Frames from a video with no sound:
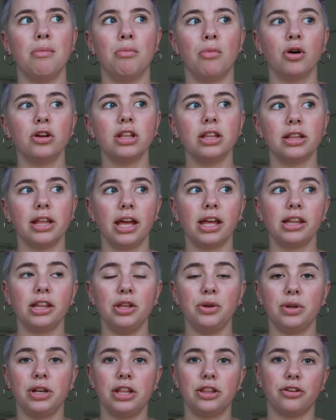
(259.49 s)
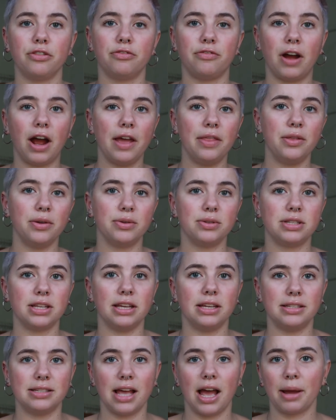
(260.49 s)
more than likely you can either find those
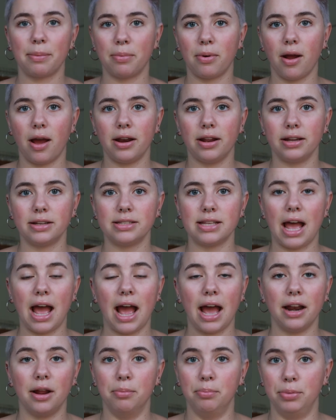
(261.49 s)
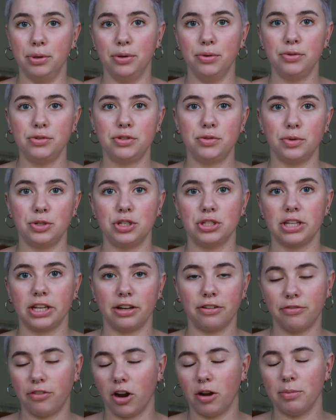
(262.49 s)
exact products at a Boots, which is like
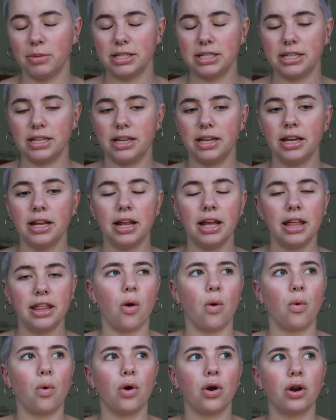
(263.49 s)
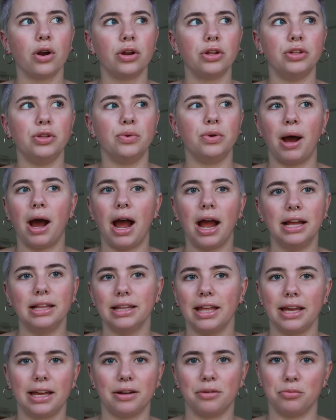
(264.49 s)
a pharmacy, or you buy
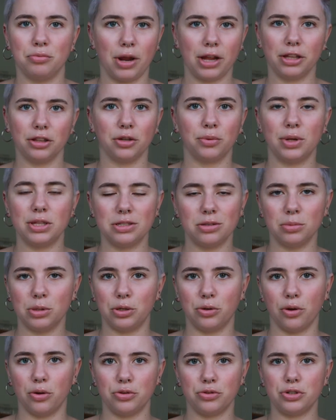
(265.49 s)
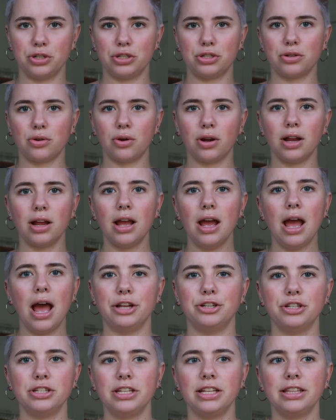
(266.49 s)
like regular ones from the grocery store.
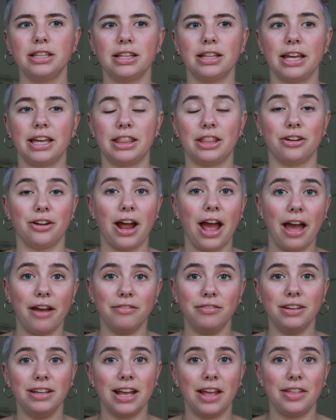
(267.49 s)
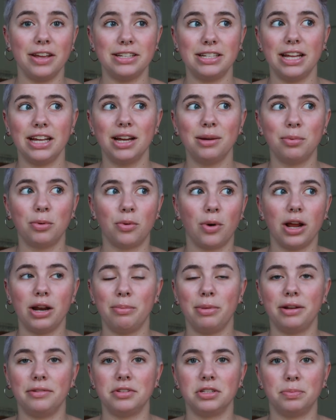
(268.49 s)
I just think that like they're heavy and they take up quite a
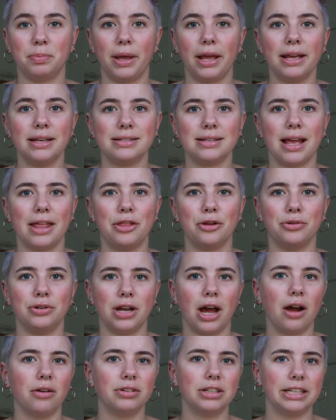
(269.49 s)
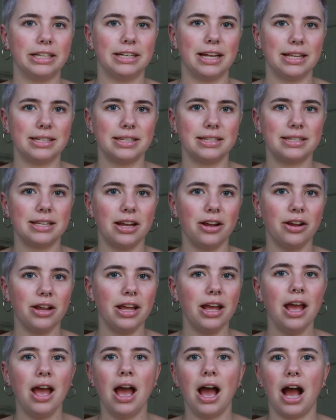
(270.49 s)
bit of space and they're not really
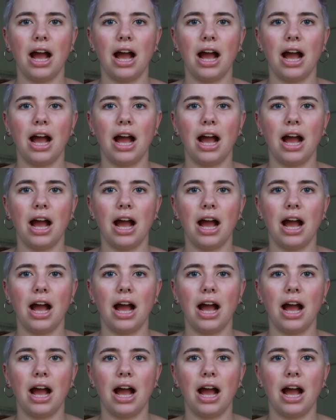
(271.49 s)
necessary.